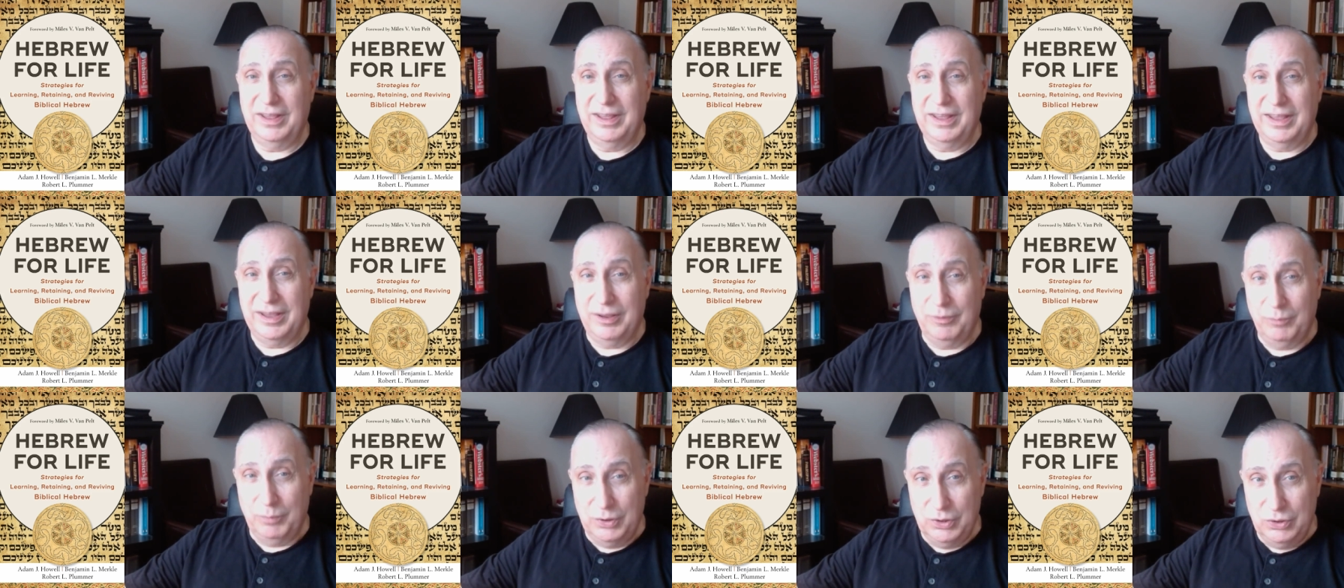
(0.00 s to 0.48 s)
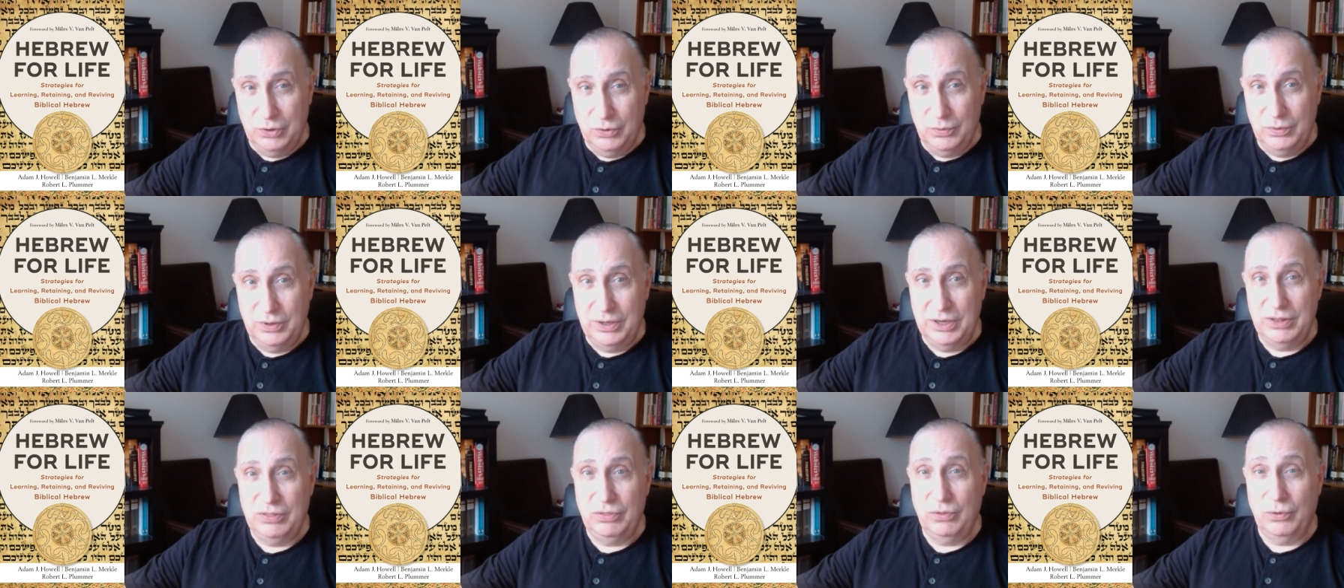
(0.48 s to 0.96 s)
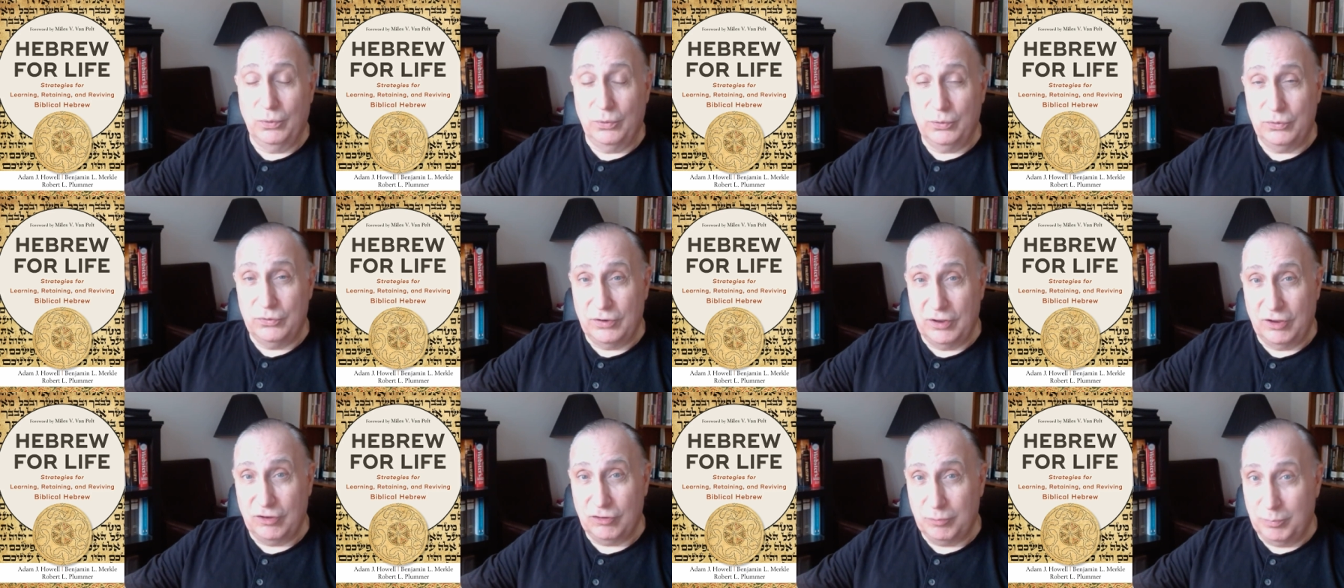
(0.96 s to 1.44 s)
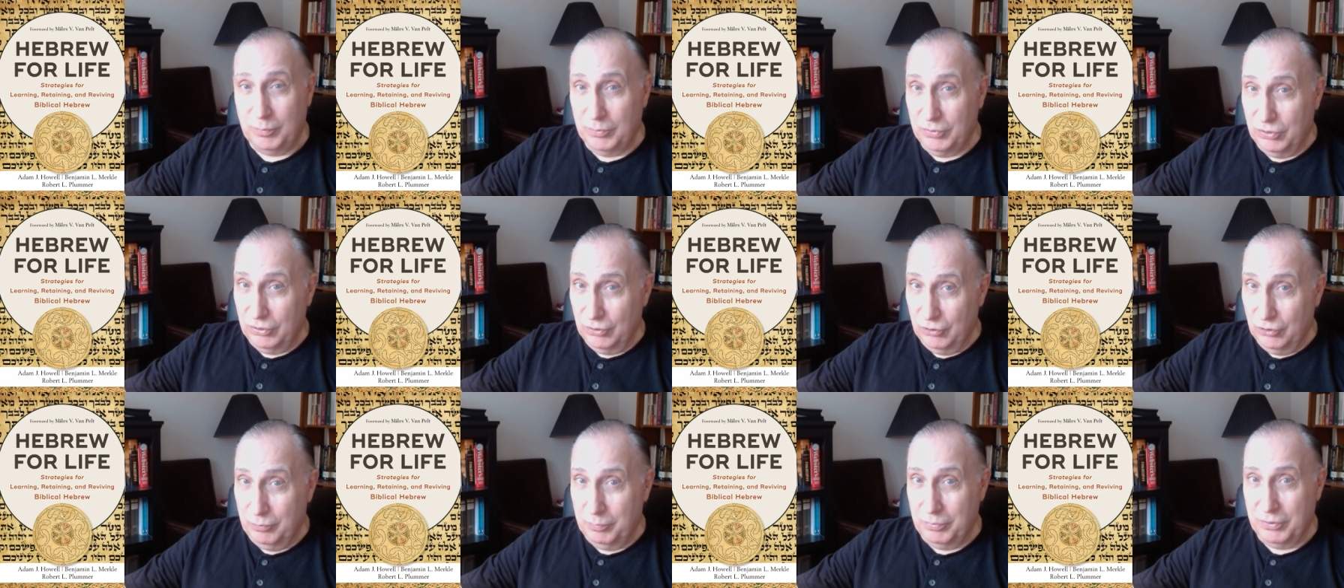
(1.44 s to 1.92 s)
and we do need the Old Testament
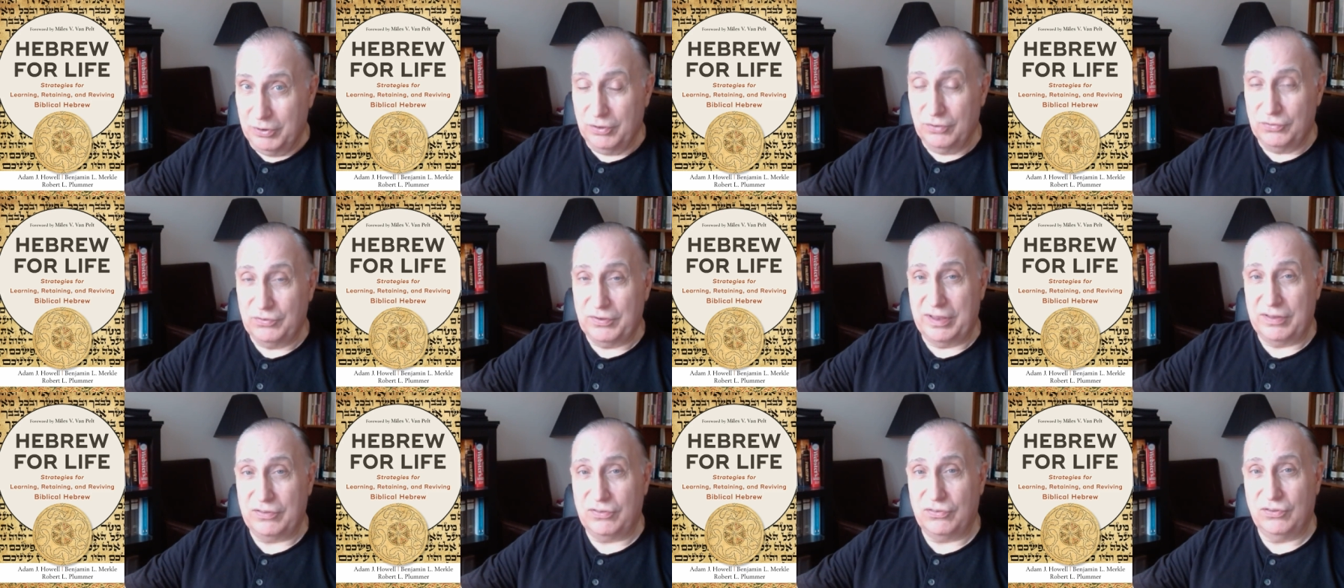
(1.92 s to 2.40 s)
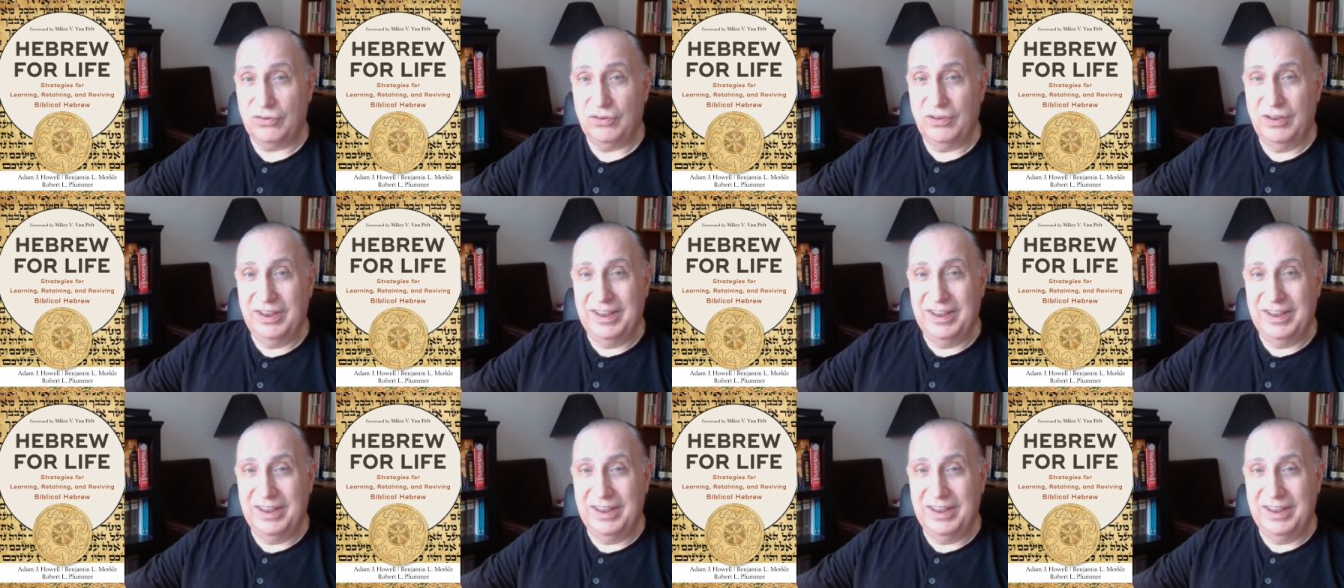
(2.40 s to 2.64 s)
though, because that's,